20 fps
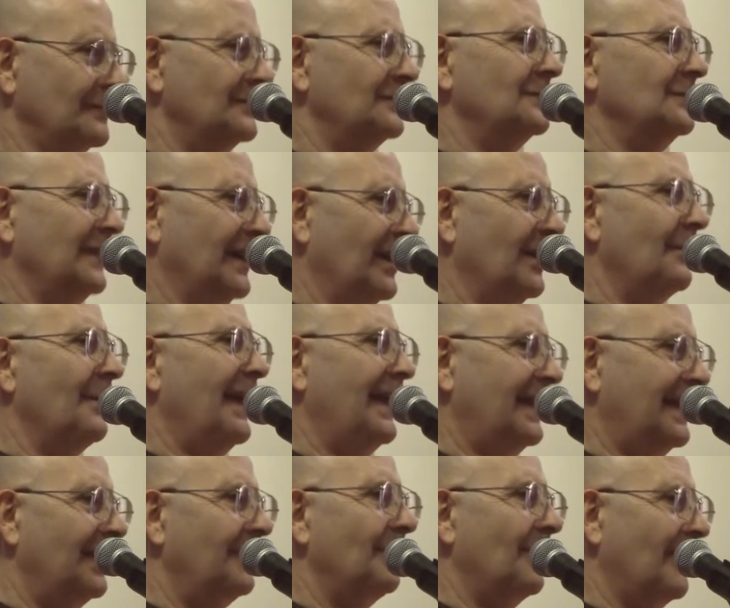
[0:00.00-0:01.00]
we are
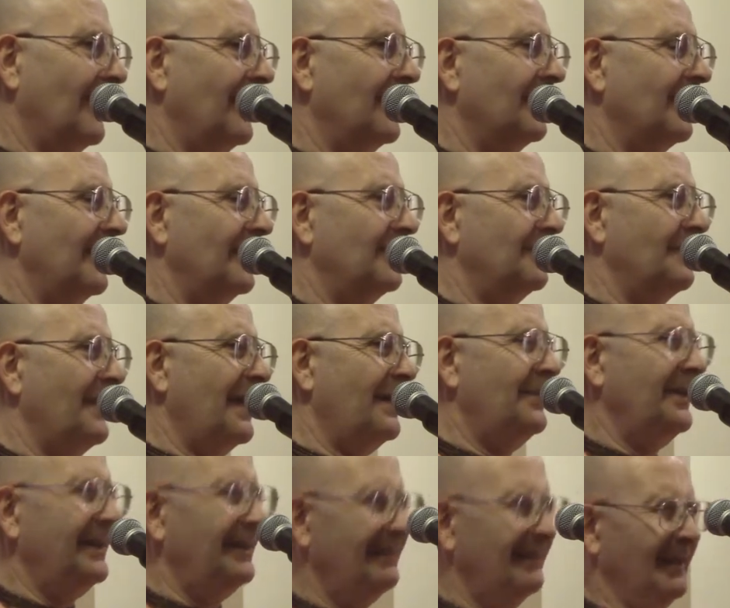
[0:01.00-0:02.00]
making progress.
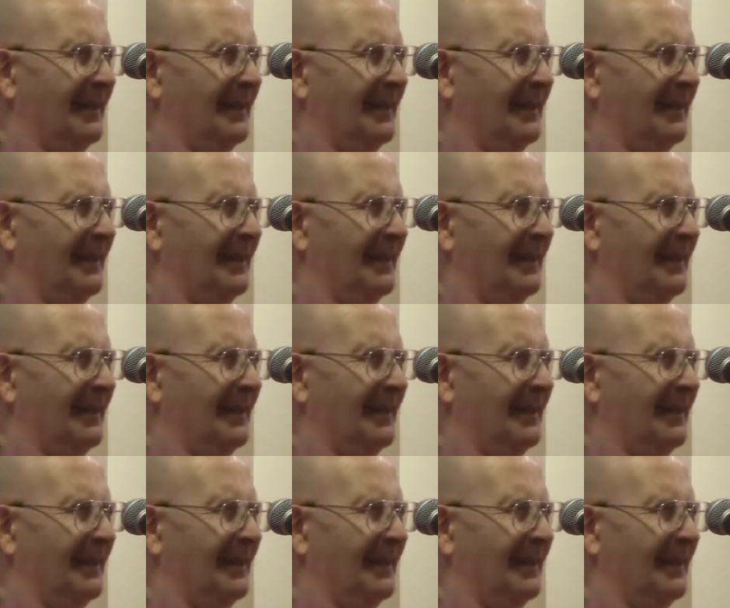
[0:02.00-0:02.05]
Maybe